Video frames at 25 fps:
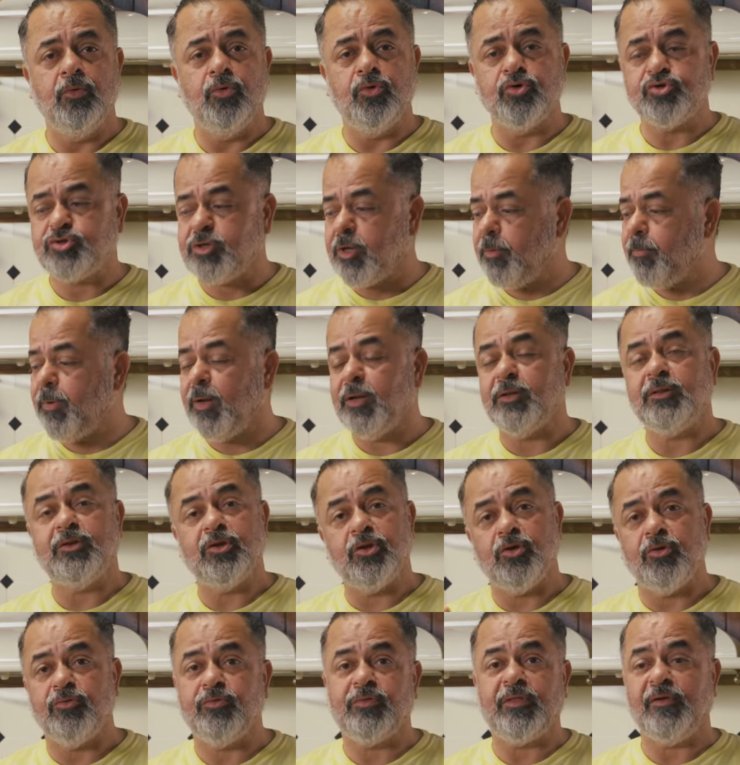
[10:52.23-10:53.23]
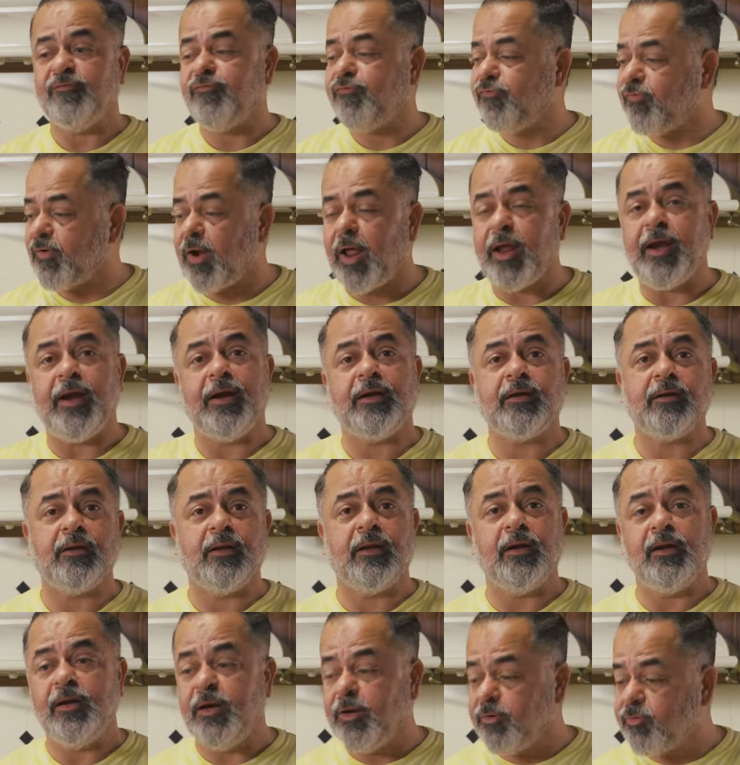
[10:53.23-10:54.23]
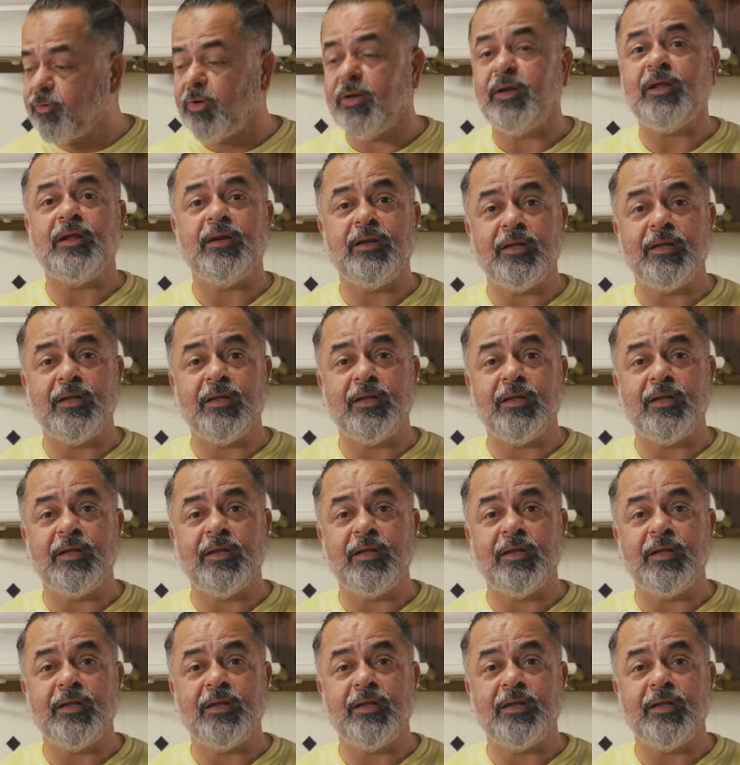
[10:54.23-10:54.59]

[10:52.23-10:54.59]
uske baad they fry it literally